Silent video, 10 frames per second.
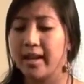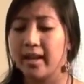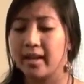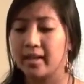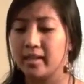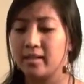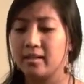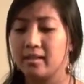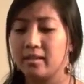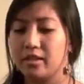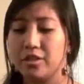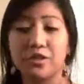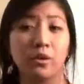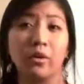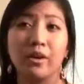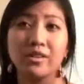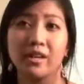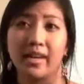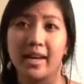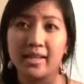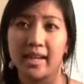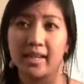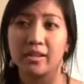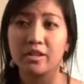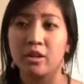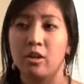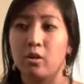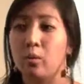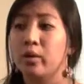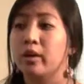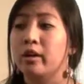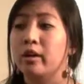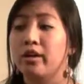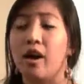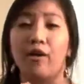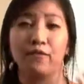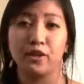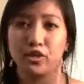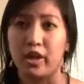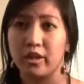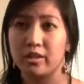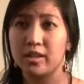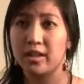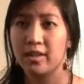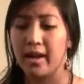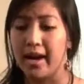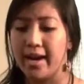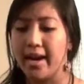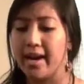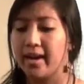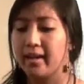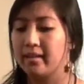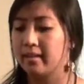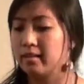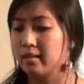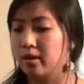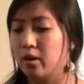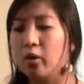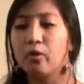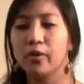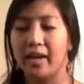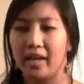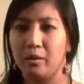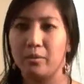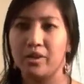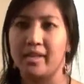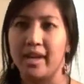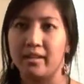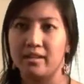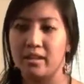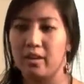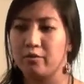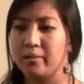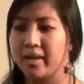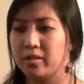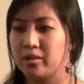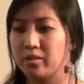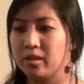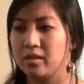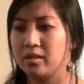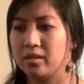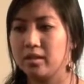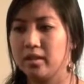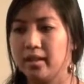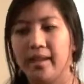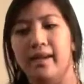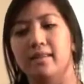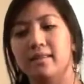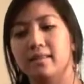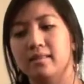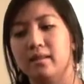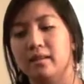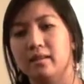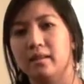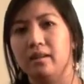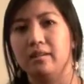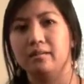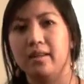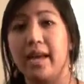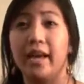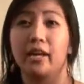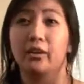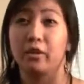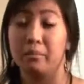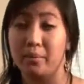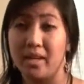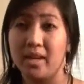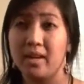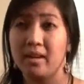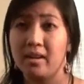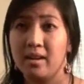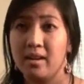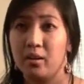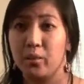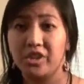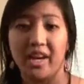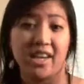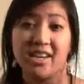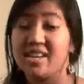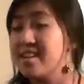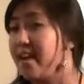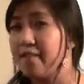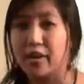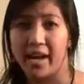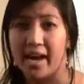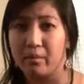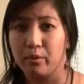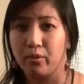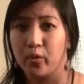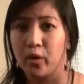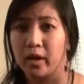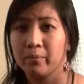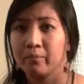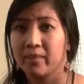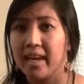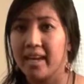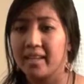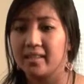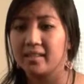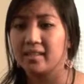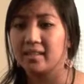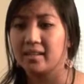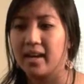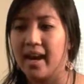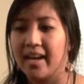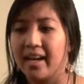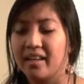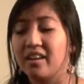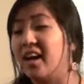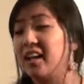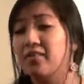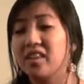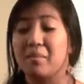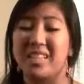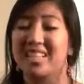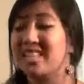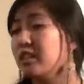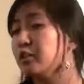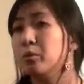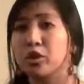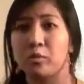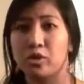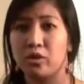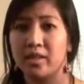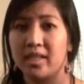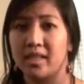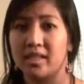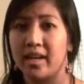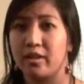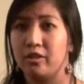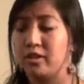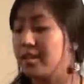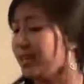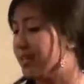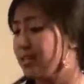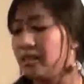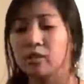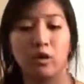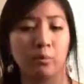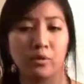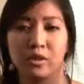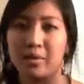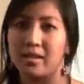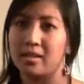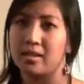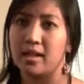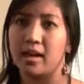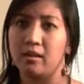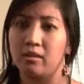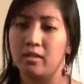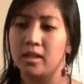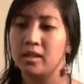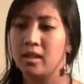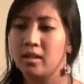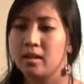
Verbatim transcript: And the scores on that test were off the charts. I had over 80% of my students get a, a, a or a B, which I had never had before. And I had not given them a single multiple choice that entire unit, not a single open response that entire unit.